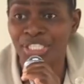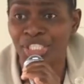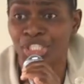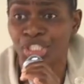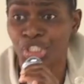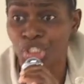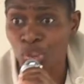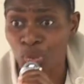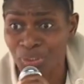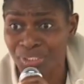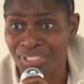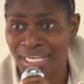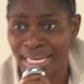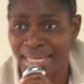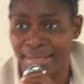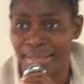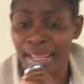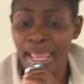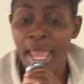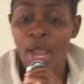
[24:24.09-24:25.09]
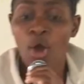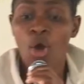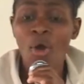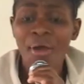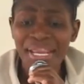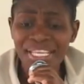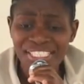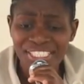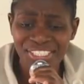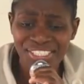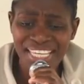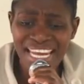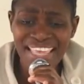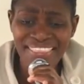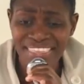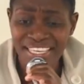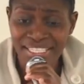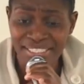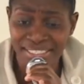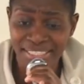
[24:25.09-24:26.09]
children. Go in
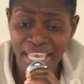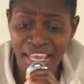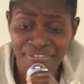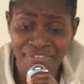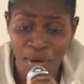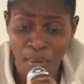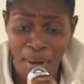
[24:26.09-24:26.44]
strength and save